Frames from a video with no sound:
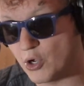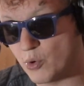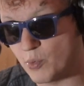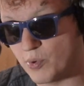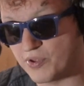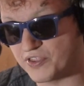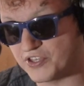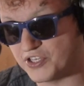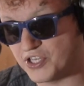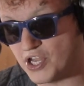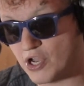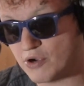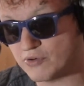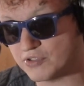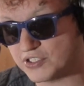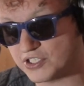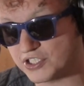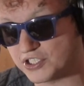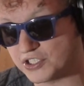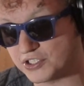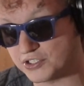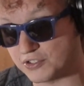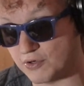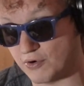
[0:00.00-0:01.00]
with
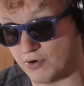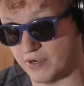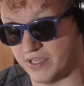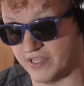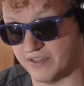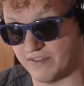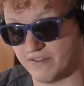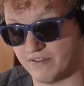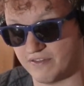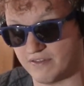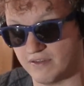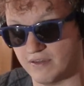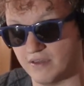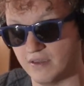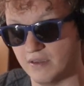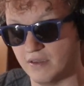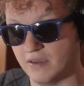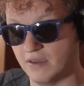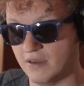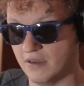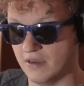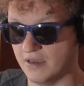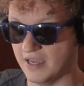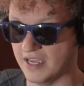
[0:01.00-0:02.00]
note choice.
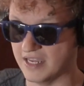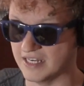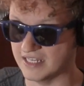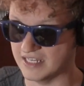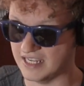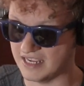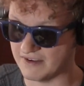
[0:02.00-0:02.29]
And